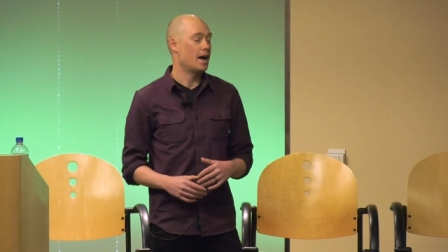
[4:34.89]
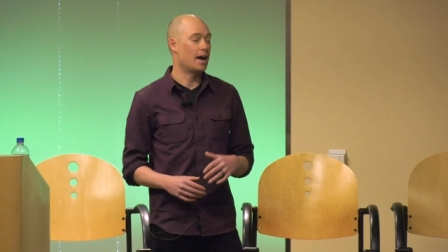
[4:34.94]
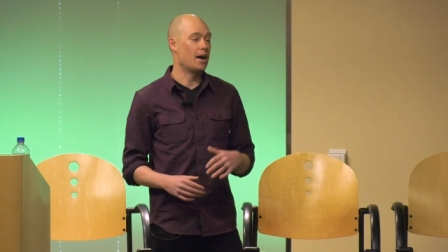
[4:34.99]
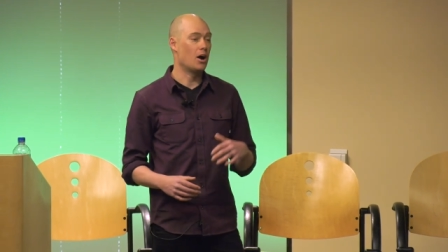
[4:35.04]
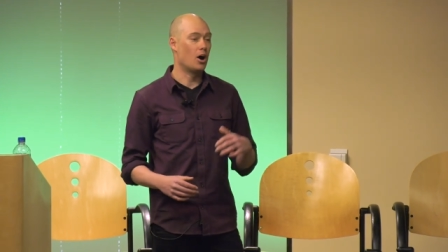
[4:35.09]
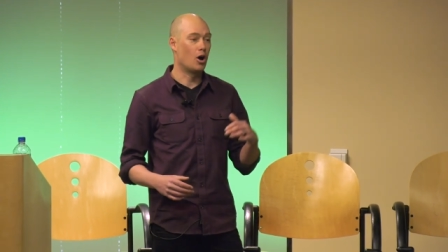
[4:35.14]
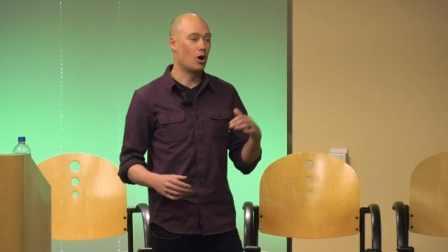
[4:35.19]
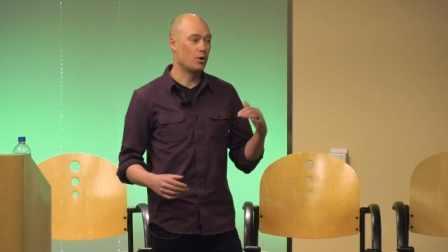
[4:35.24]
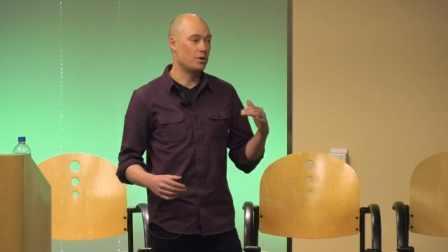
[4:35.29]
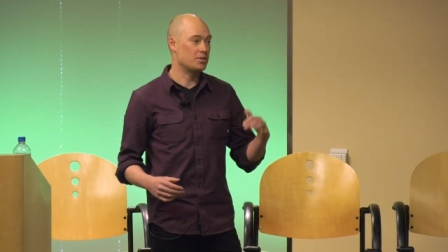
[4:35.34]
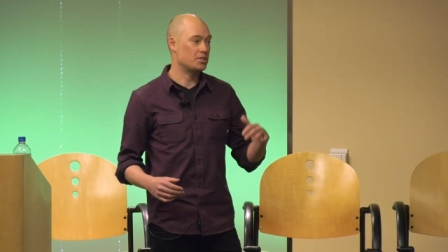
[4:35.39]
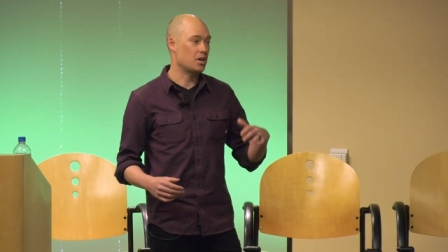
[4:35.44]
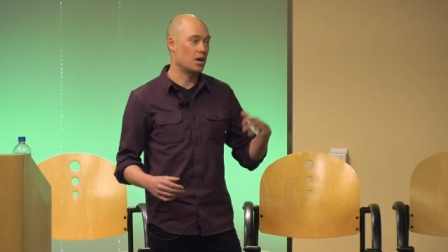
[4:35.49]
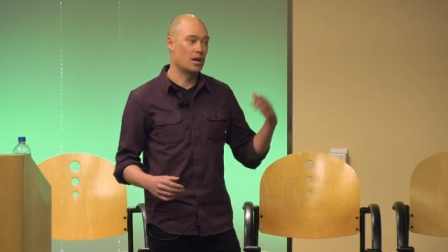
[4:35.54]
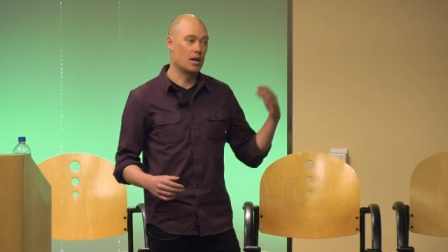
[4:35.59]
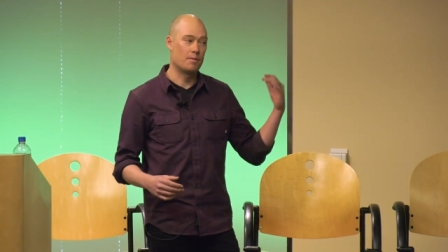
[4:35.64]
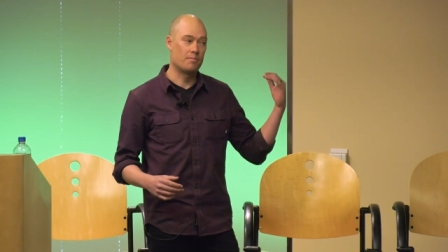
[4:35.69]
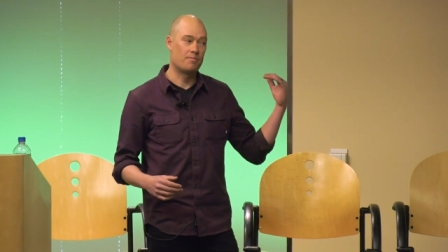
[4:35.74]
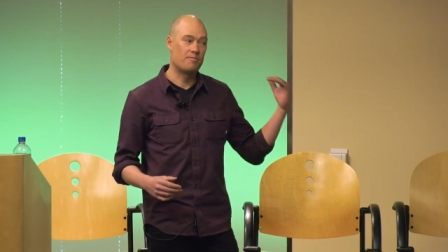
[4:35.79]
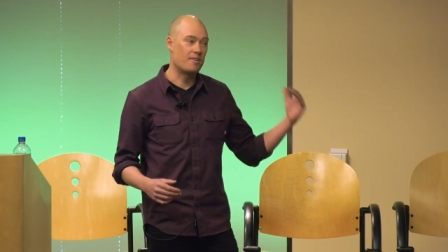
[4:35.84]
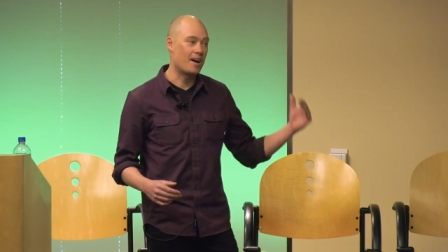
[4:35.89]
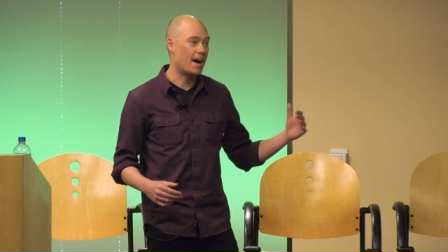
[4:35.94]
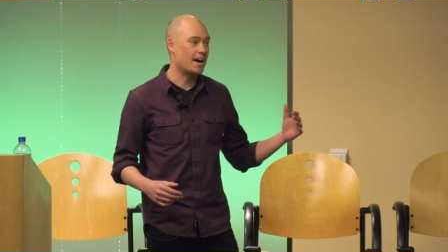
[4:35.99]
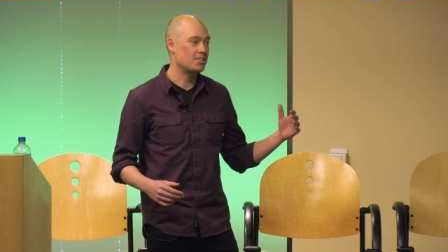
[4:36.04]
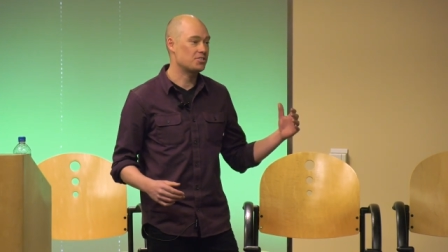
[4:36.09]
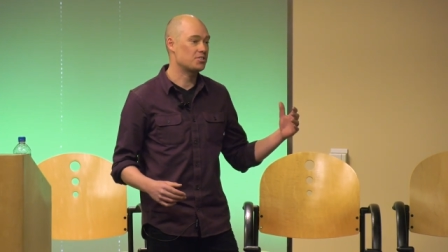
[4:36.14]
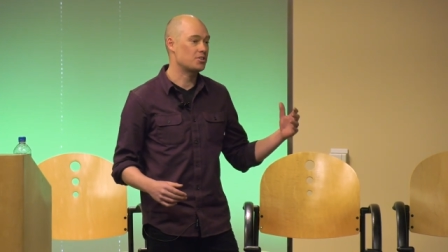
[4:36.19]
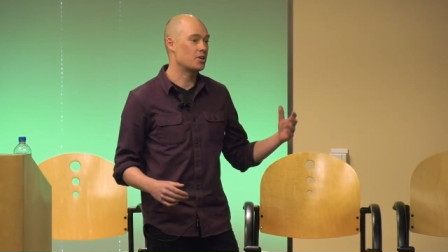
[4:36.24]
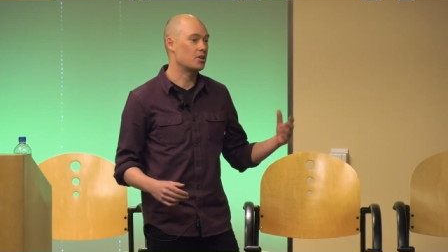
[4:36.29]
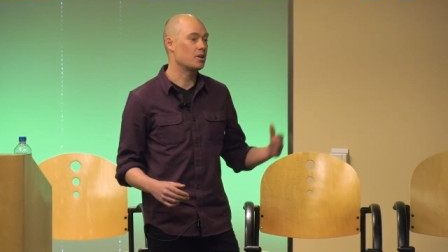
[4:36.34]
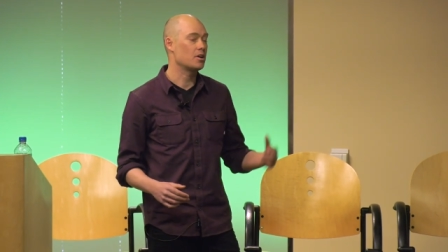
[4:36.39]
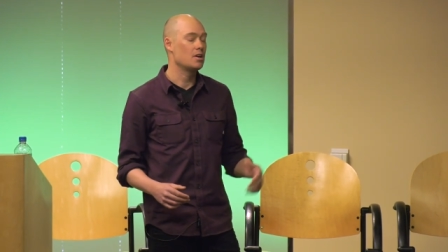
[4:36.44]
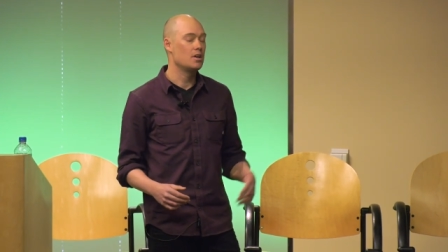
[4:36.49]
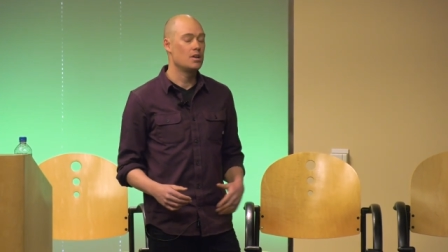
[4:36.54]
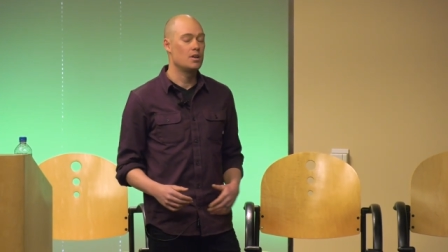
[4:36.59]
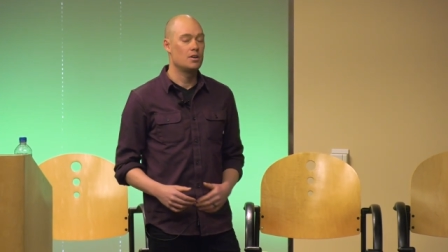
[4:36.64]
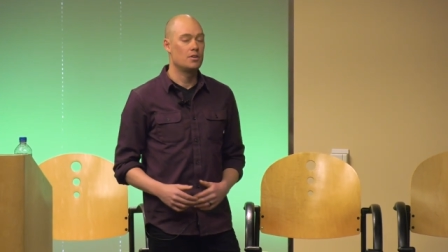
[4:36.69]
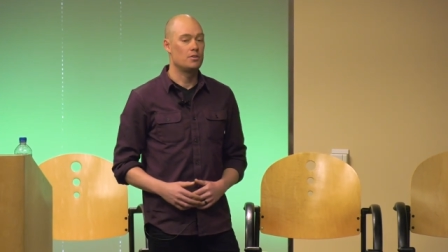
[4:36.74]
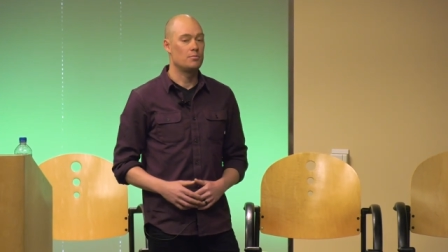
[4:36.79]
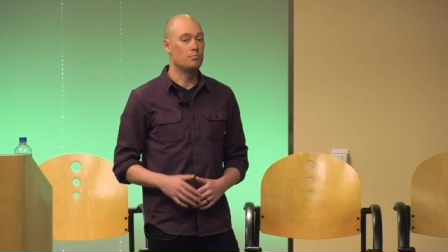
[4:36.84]
I always got up faster,
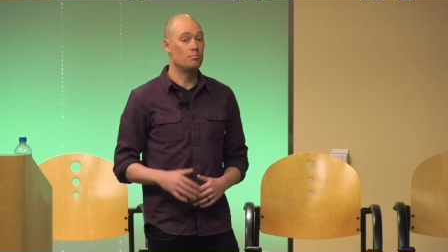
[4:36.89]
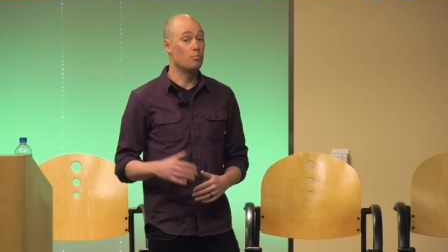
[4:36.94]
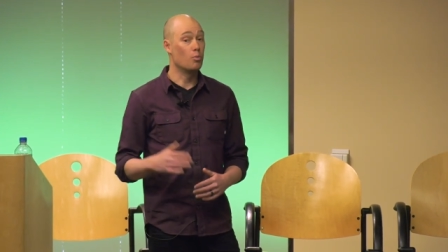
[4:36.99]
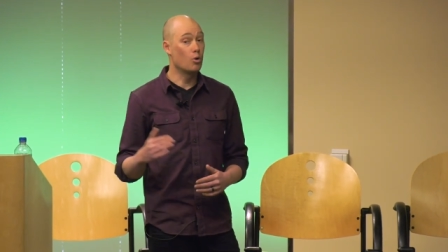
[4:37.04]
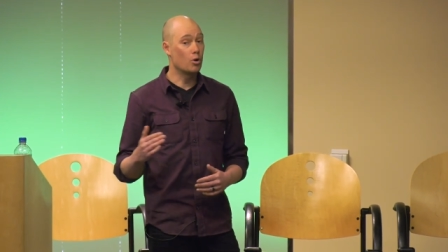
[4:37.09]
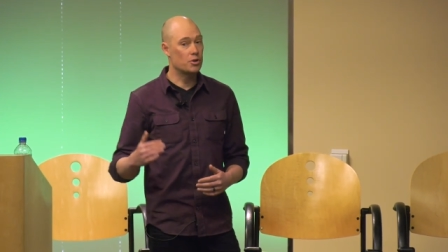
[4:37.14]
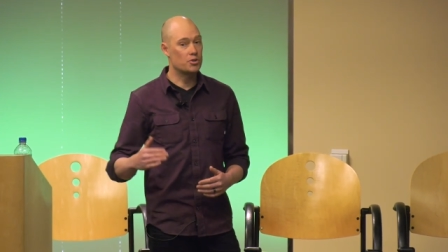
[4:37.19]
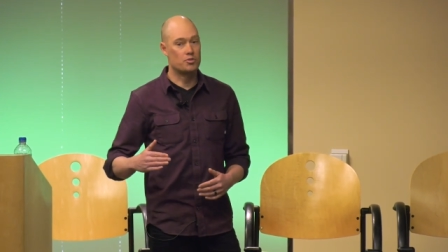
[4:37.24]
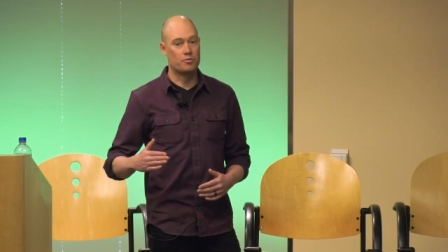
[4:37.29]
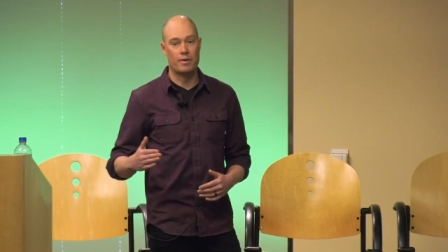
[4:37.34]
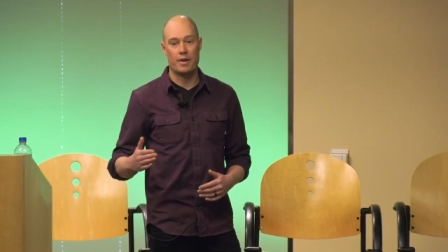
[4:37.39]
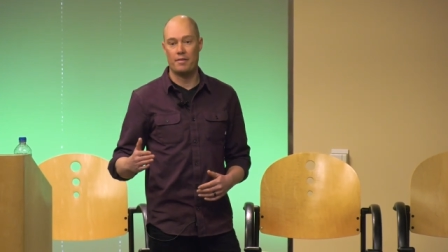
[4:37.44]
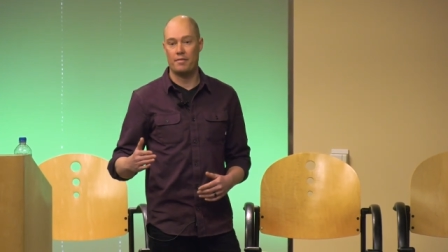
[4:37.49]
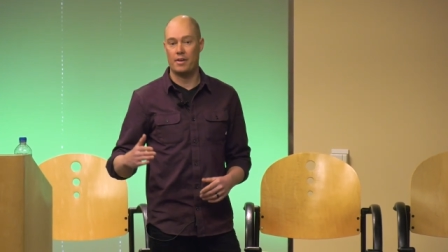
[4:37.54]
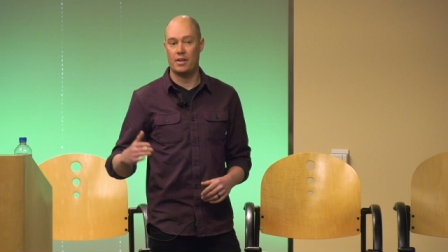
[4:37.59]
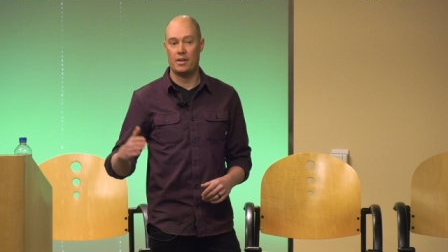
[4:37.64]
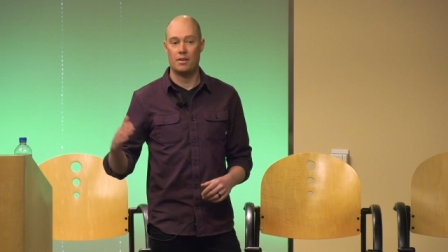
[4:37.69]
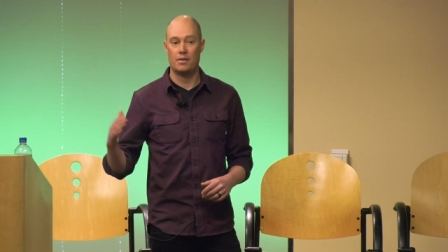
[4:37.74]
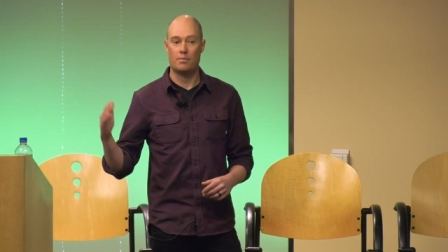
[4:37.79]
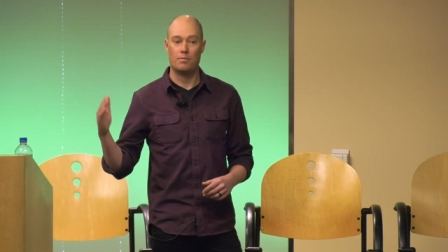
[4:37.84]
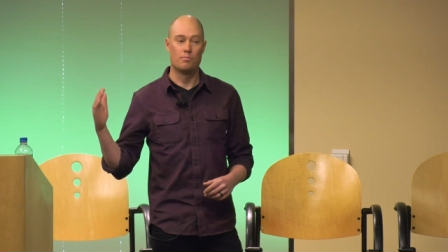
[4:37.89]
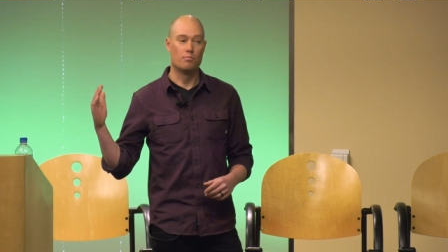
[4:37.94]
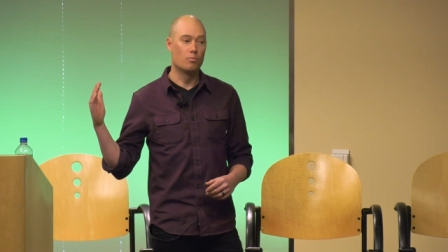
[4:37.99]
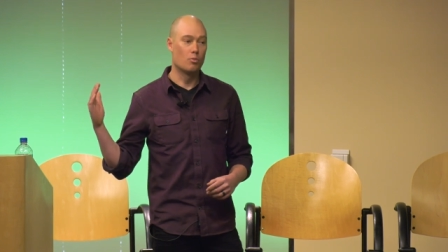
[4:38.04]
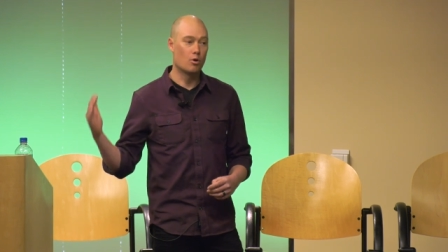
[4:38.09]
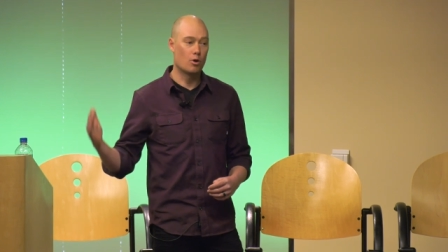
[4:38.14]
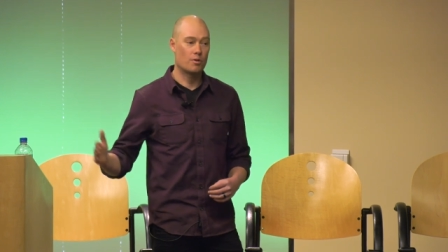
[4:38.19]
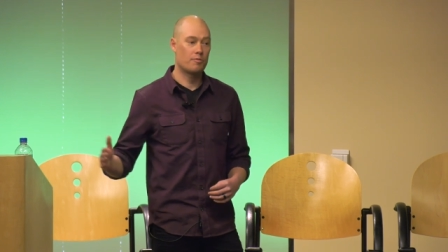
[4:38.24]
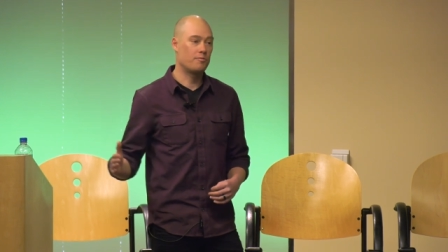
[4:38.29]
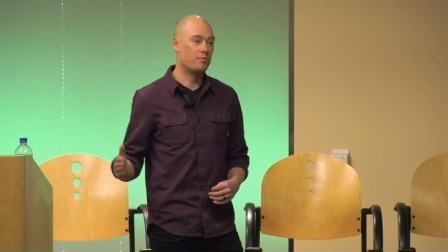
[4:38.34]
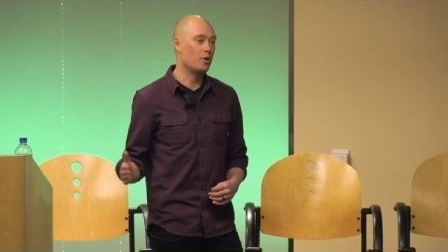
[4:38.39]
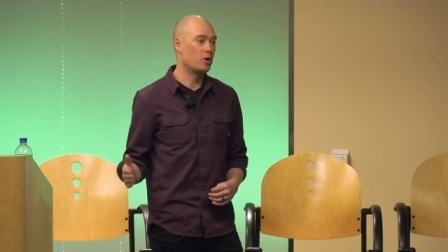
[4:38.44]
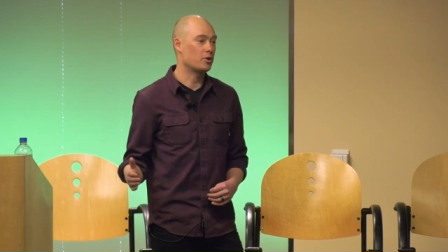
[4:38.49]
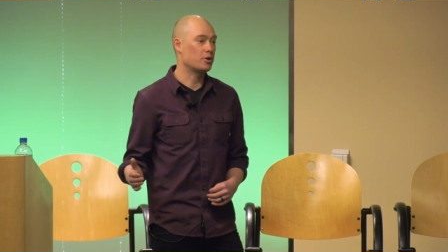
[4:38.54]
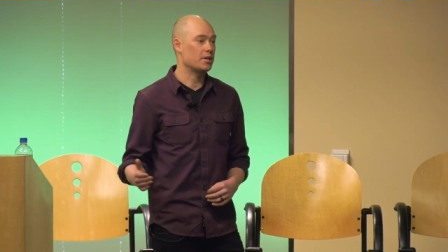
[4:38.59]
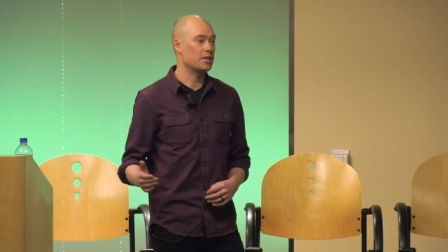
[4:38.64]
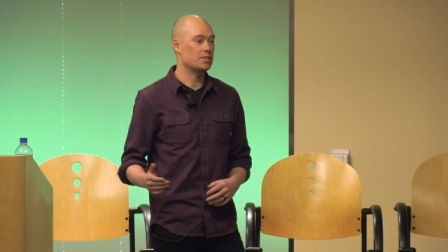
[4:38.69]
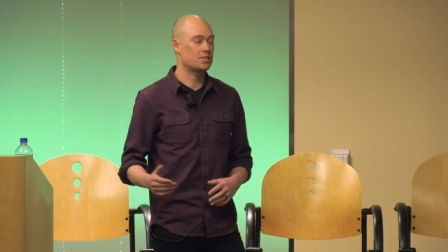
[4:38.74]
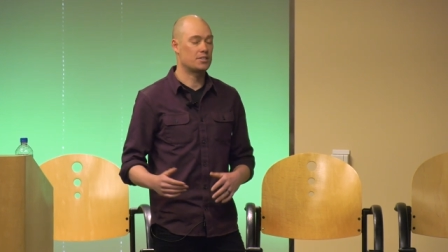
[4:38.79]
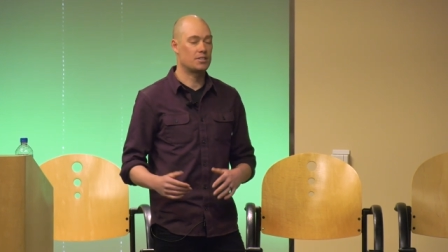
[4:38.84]
more driven, more
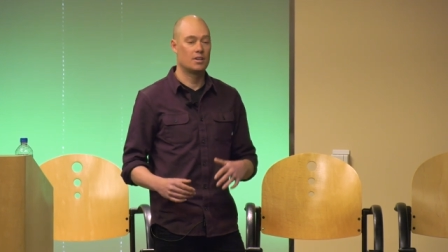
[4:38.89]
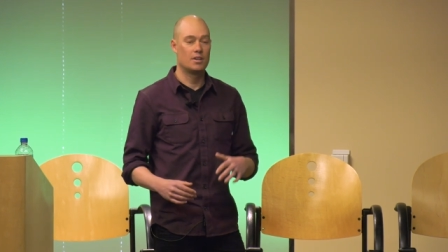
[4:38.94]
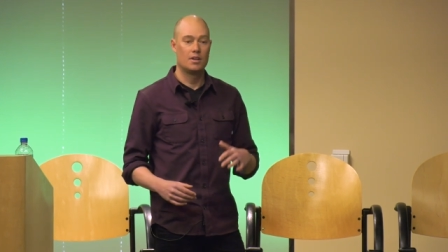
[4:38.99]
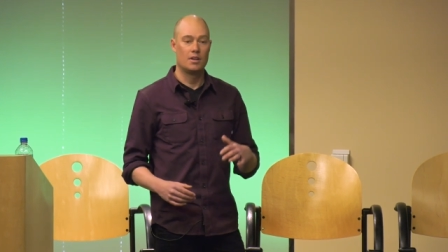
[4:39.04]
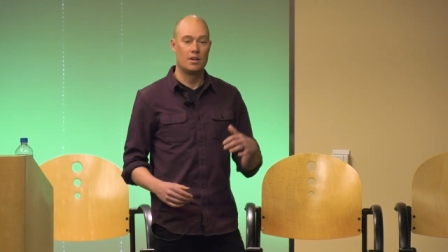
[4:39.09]
focused.